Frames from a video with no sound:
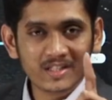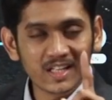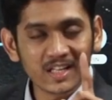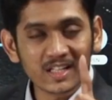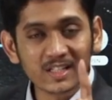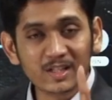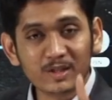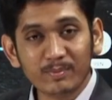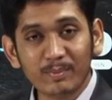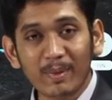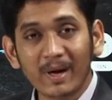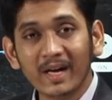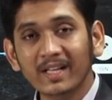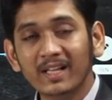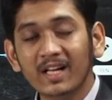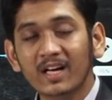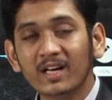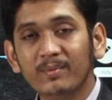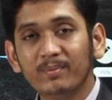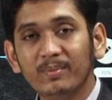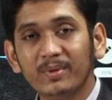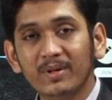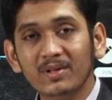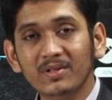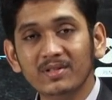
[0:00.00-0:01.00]
just by
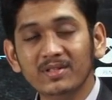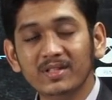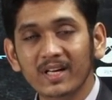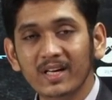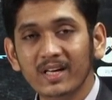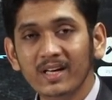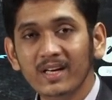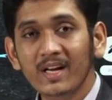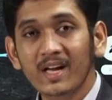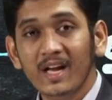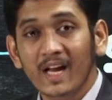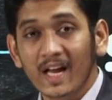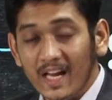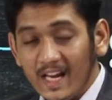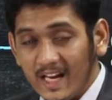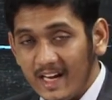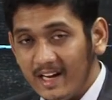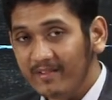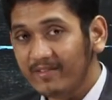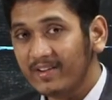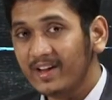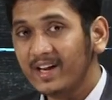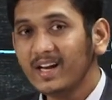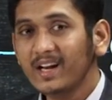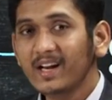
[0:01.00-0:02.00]
that person,
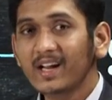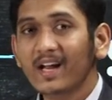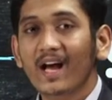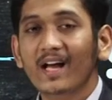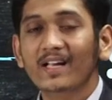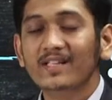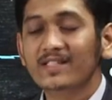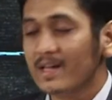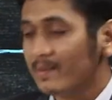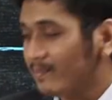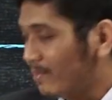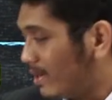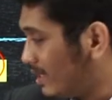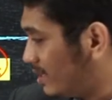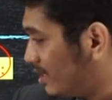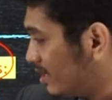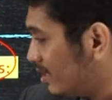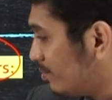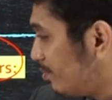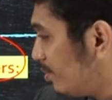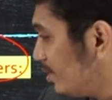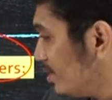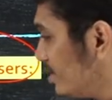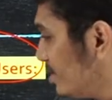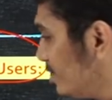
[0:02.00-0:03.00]
even some other
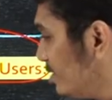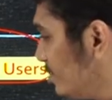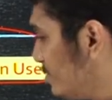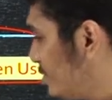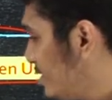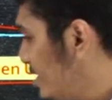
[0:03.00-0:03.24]
person. You